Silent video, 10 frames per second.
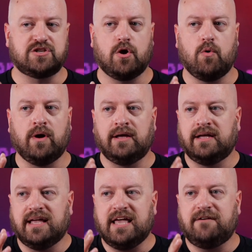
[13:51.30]
So
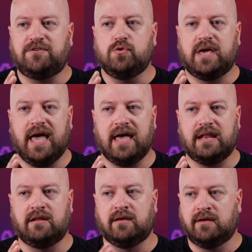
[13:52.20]
if you
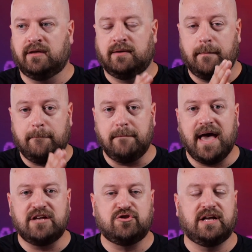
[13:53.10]
can
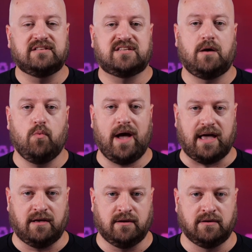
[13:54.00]
measure it in some
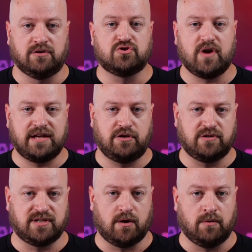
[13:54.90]
way, try to
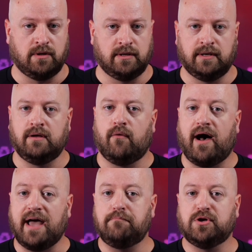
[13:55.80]
do so.
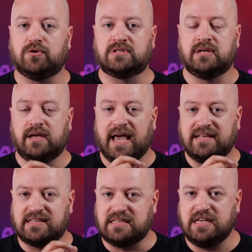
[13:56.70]
I built
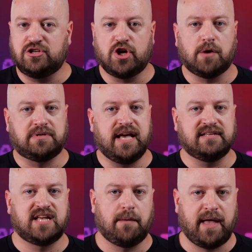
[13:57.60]
a C-sharp
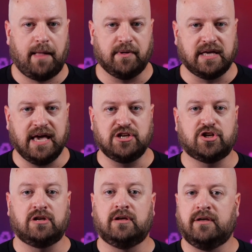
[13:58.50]
desktop
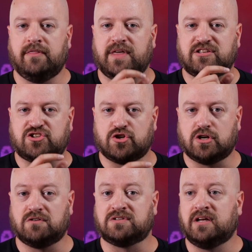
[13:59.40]
application that
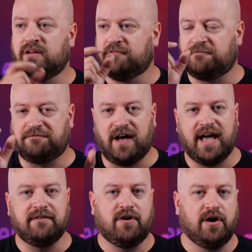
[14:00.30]
serves
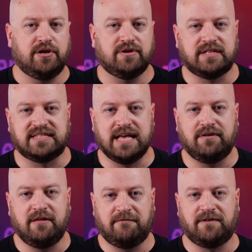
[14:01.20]

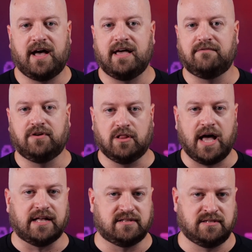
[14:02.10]
575
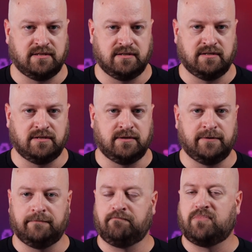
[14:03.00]
clients.
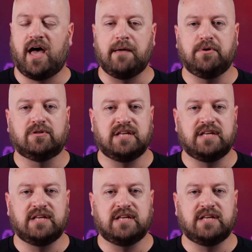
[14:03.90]
I